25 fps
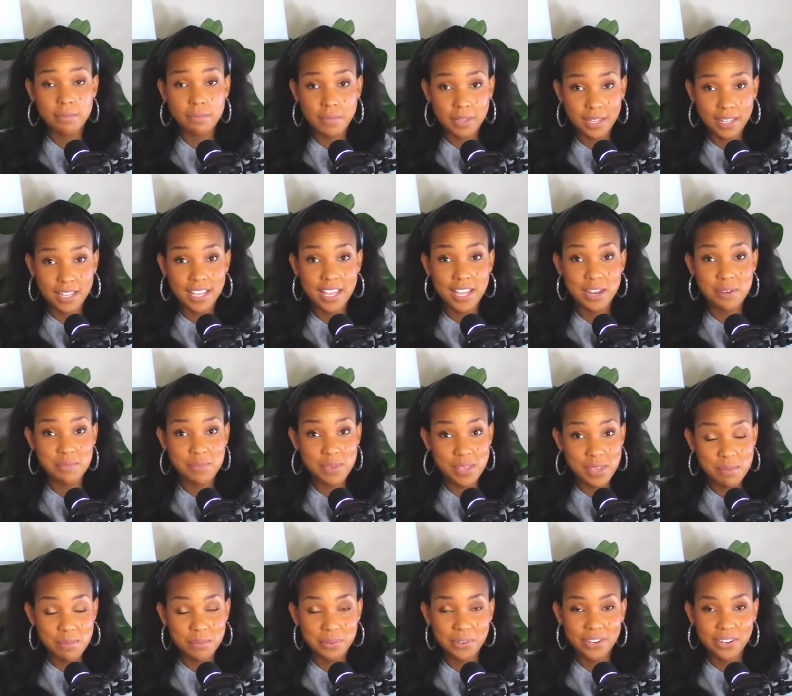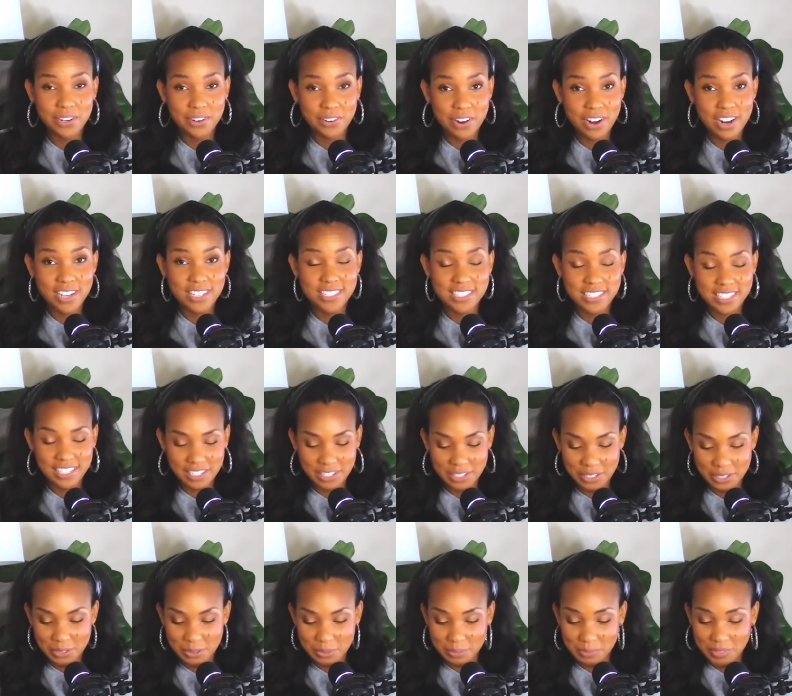million people across the
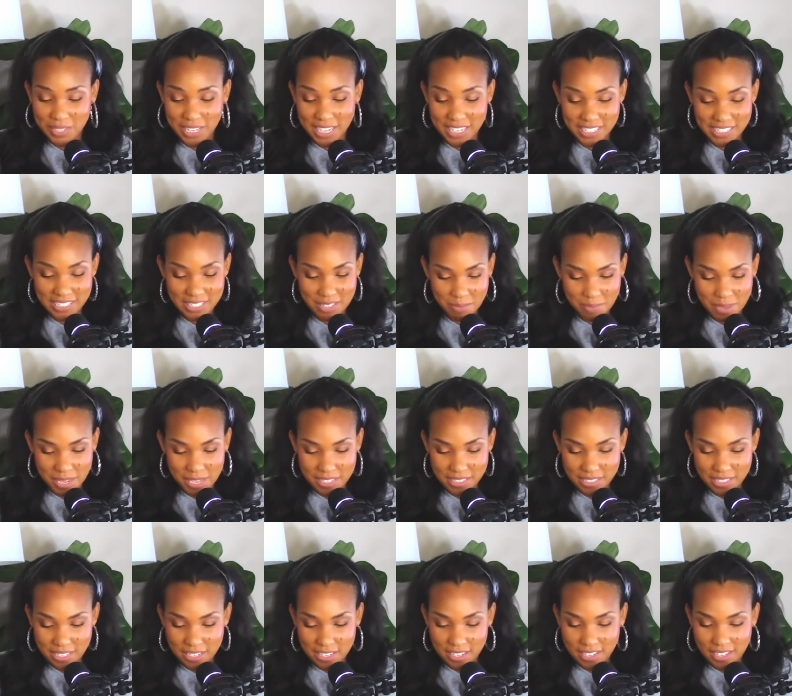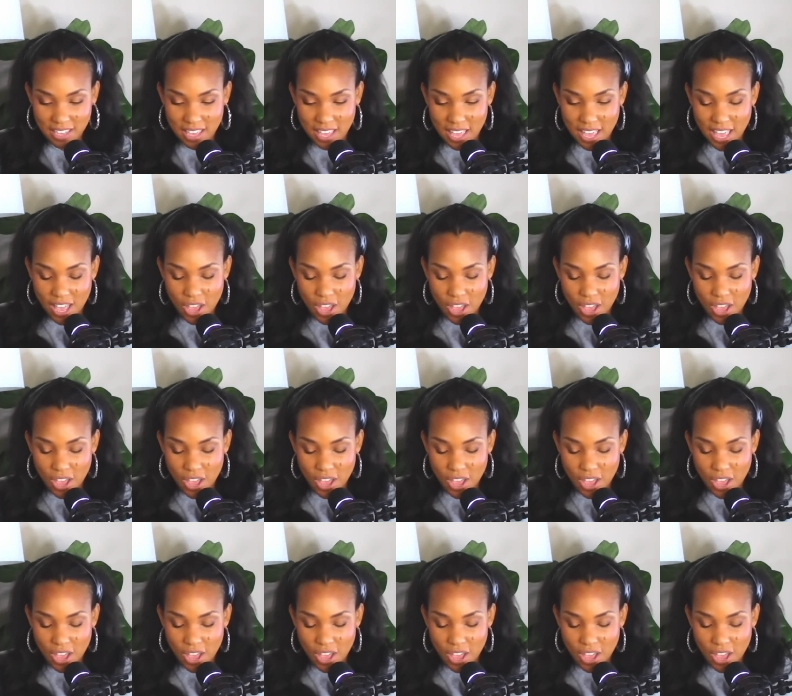globe. That is amazing.